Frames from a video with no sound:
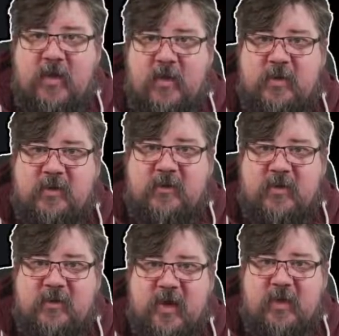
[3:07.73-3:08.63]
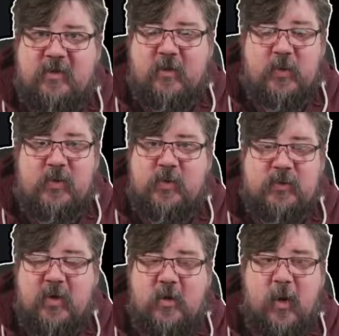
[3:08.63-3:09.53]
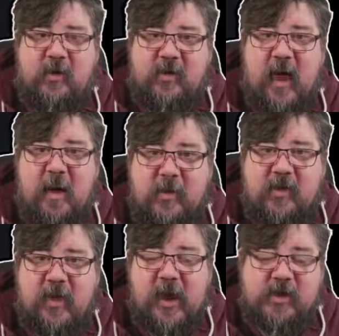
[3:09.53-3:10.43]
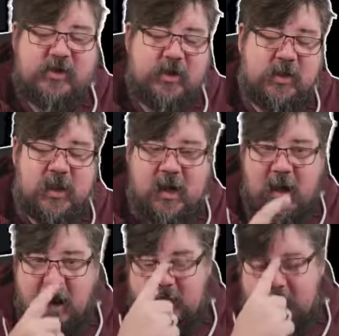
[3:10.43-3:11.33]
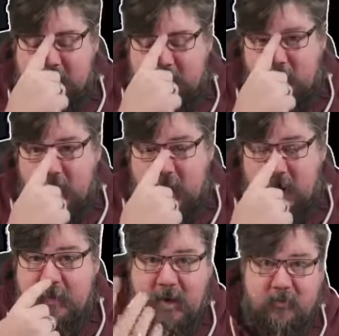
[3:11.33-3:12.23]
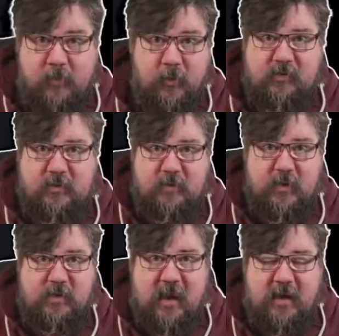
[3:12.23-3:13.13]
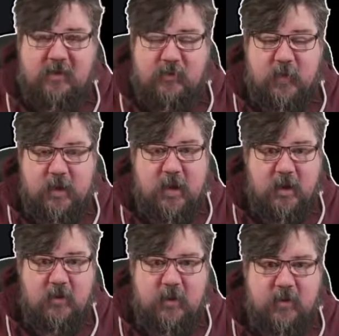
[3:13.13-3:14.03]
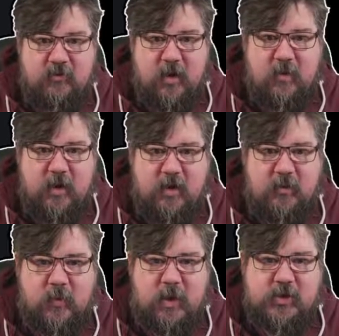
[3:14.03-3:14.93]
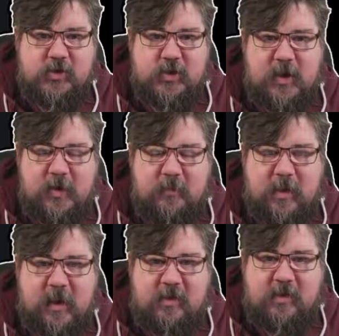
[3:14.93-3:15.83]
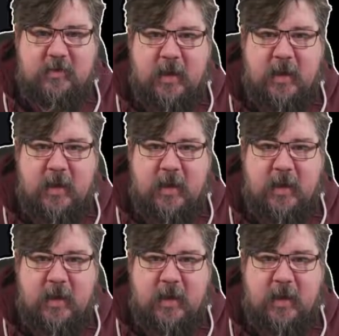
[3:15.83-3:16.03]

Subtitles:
I noticed this article, which was quite a timely thing, actually. I'll get to why. I mean, I bought some new tech this week, including a drone, and I'll quickly show you that a bit later.